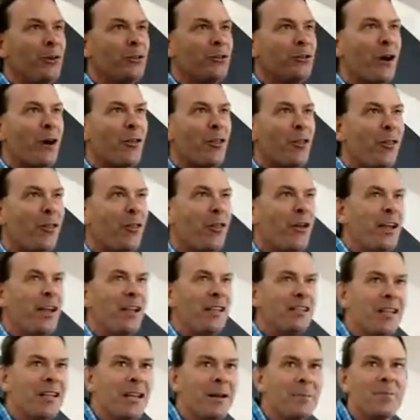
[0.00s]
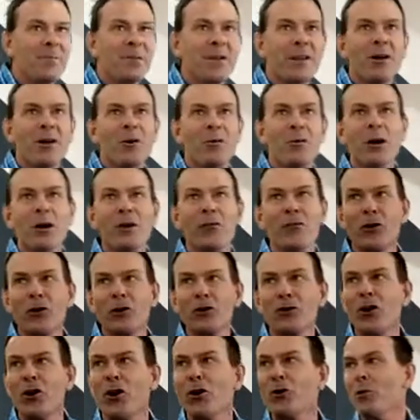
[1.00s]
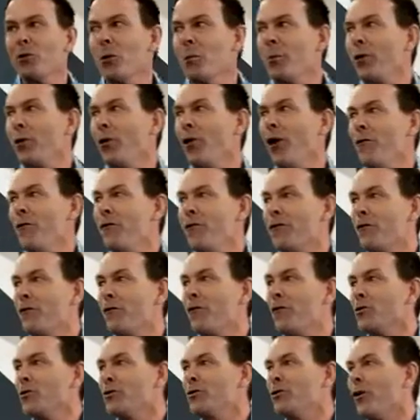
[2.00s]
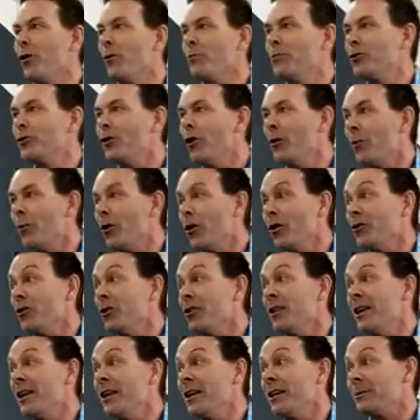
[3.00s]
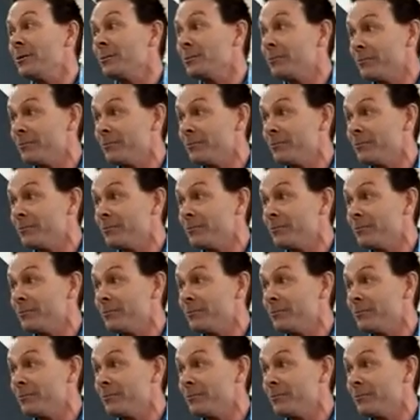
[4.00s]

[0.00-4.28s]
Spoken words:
other things. And whenever I tried to apply for a full-time job, I couldn't get it.